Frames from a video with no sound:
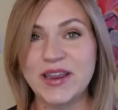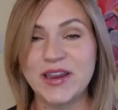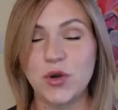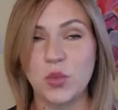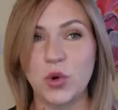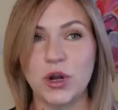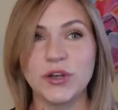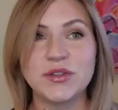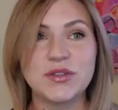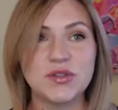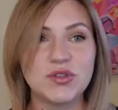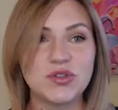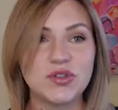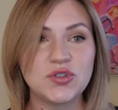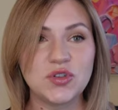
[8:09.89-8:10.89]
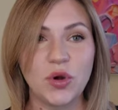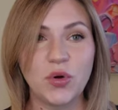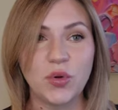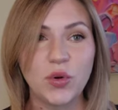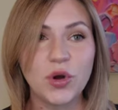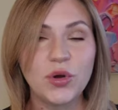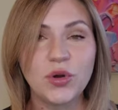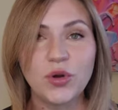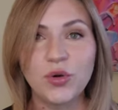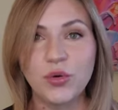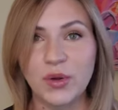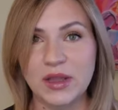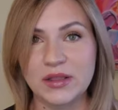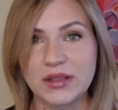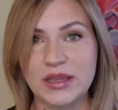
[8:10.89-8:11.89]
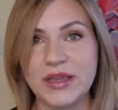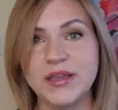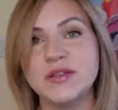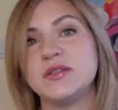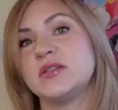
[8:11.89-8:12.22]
and it works so quickly.